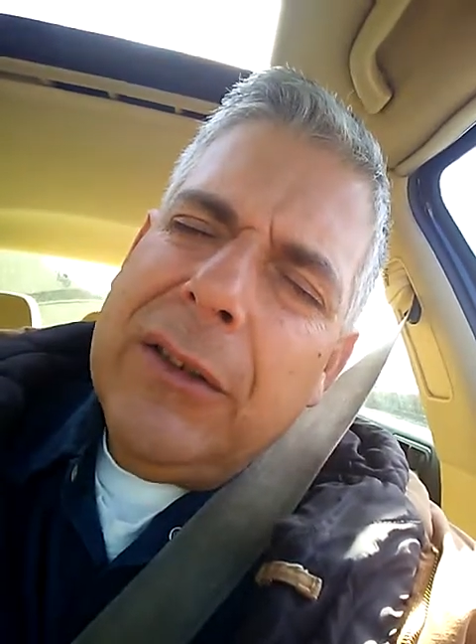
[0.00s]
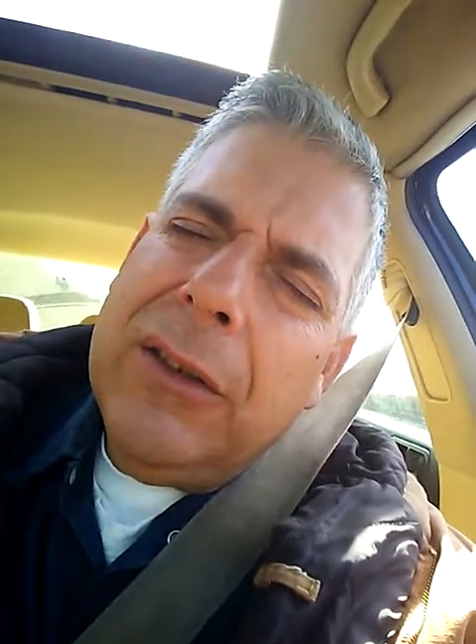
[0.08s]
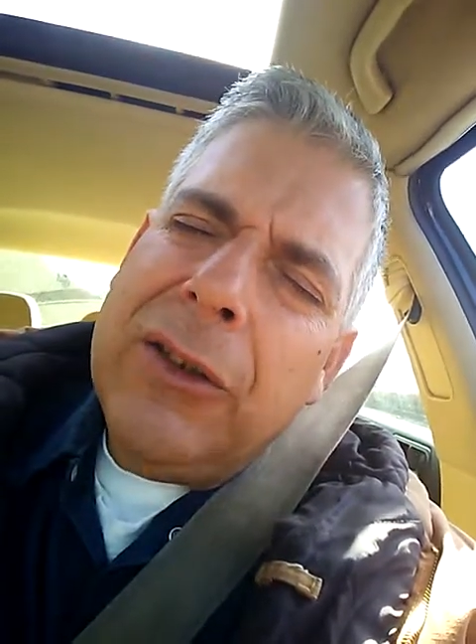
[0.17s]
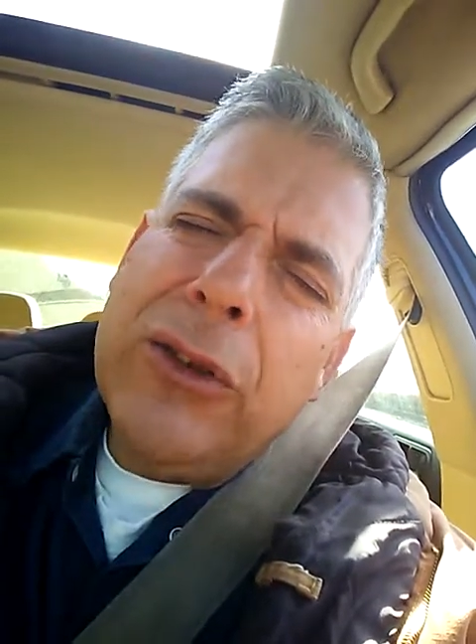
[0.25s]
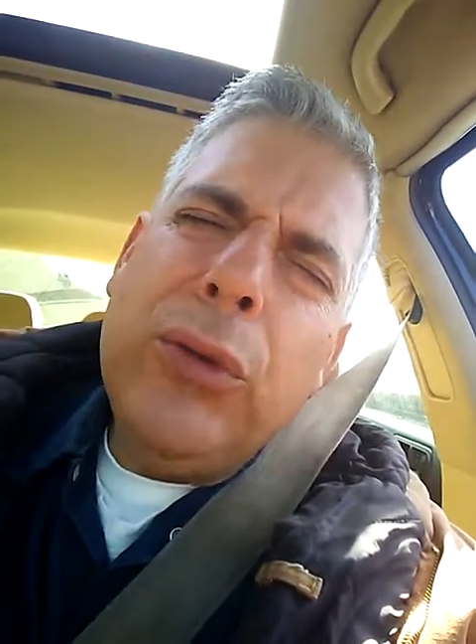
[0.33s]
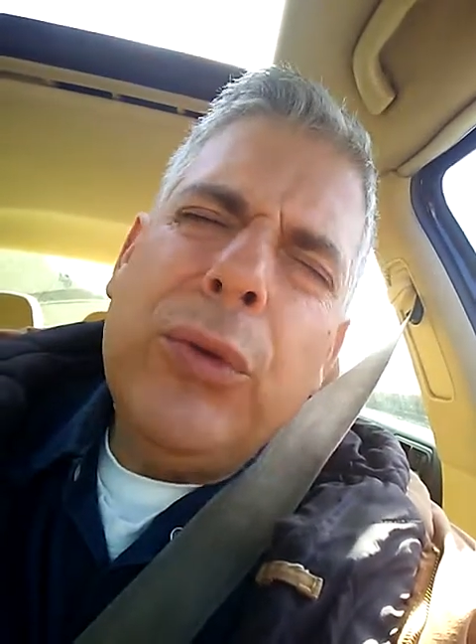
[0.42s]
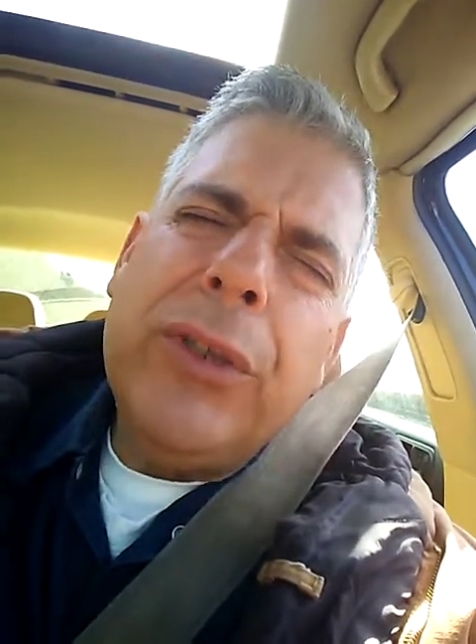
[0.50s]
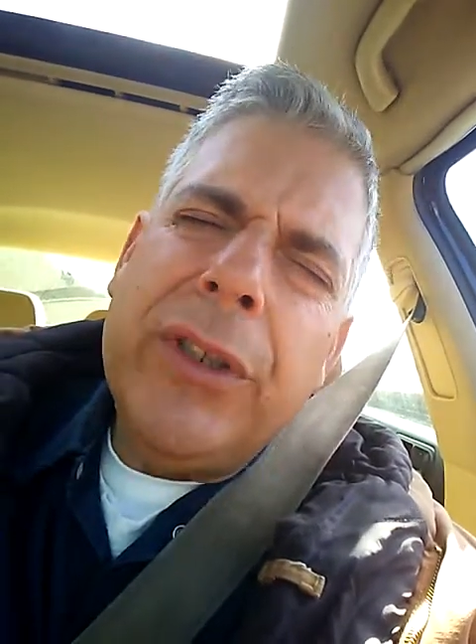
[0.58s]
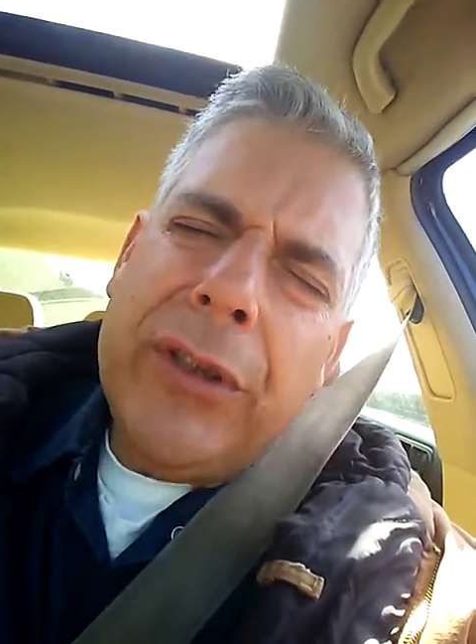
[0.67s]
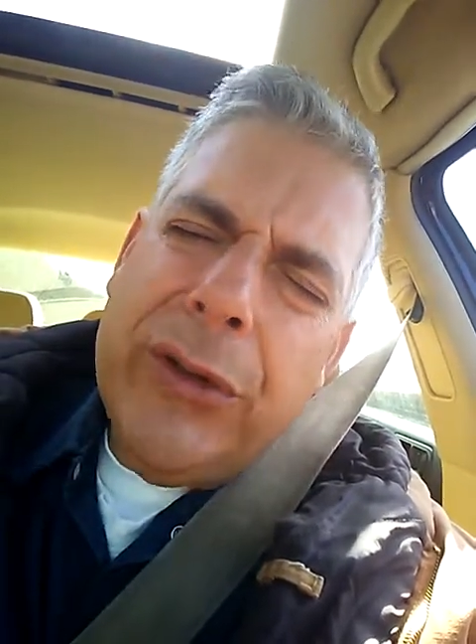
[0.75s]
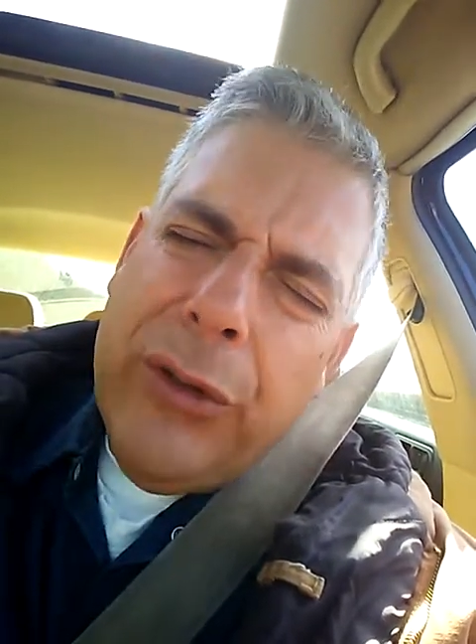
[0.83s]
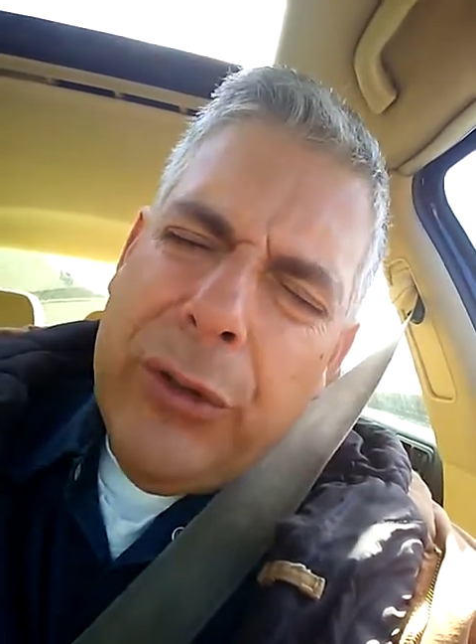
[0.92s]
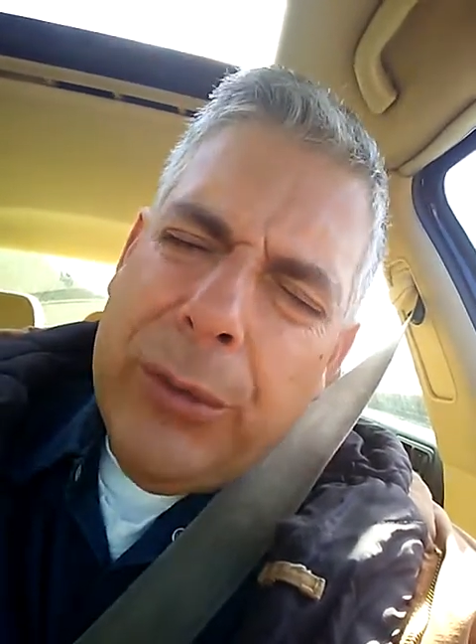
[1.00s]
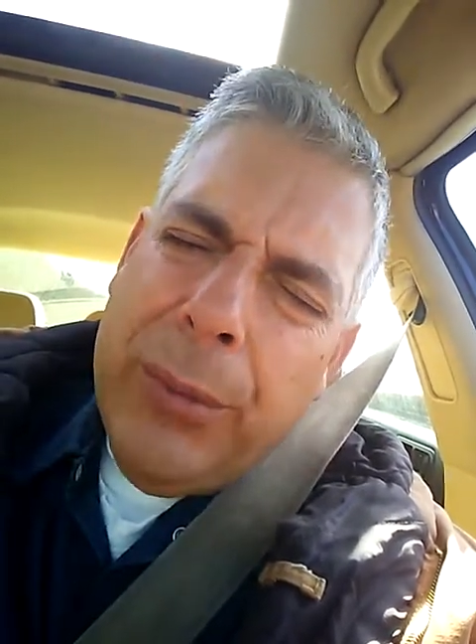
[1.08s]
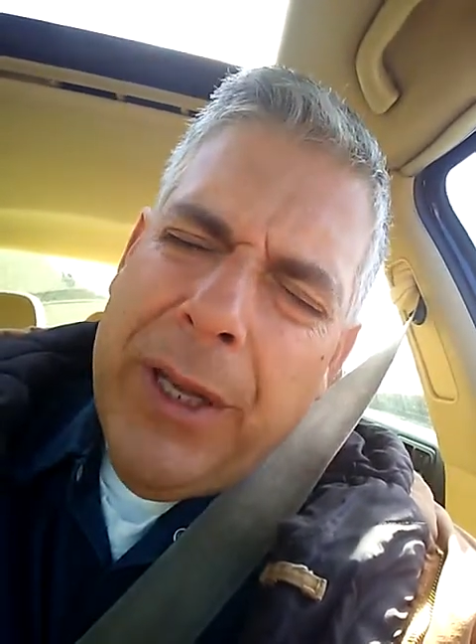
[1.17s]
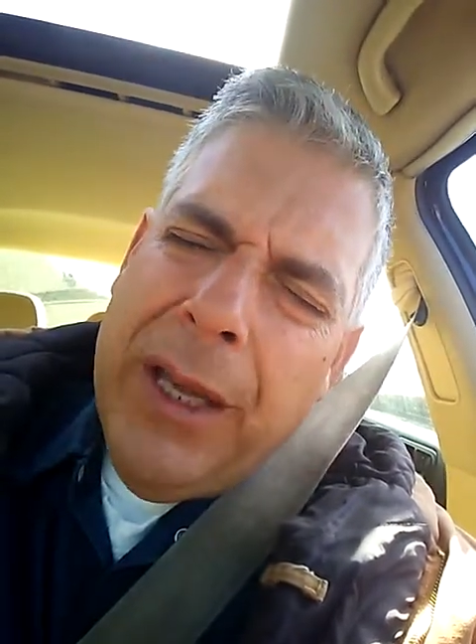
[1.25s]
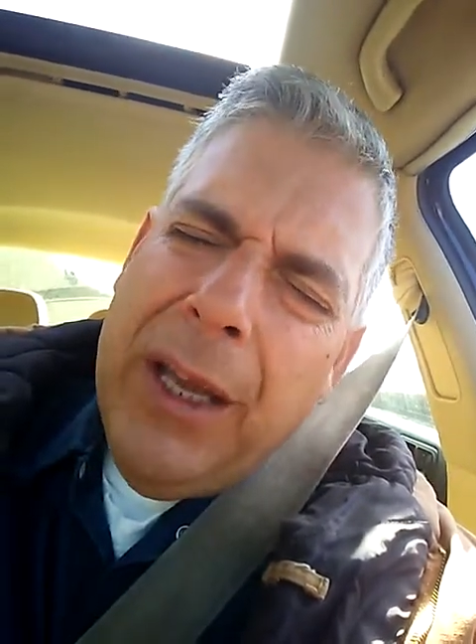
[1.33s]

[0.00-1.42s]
or Susan, excuse me.